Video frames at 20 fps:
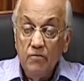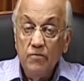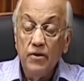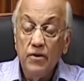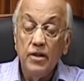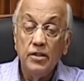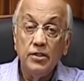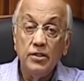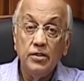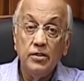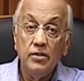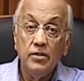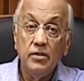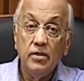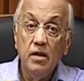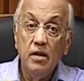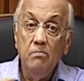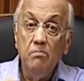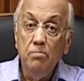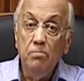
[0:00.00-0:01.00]
first
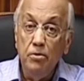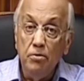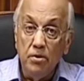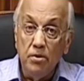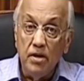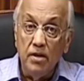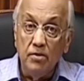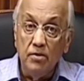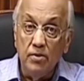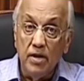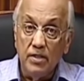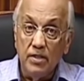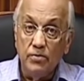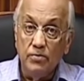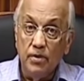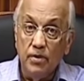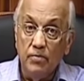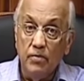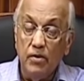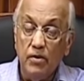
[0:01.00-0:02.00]
imputed to
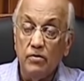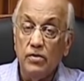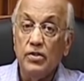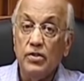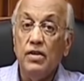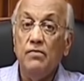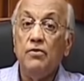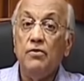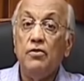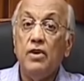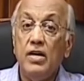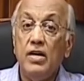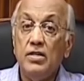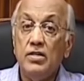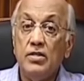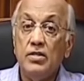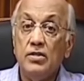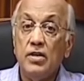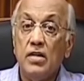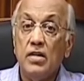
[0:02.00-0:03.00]
us when we receive
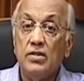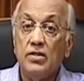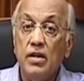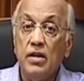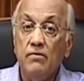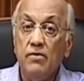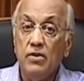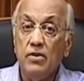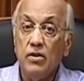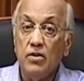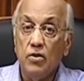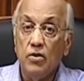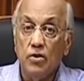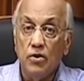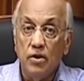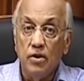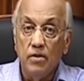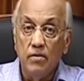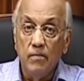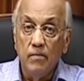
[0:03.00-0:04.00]
Christ as our Savior and
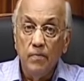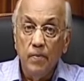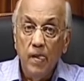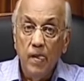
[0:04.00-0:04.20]
Lord,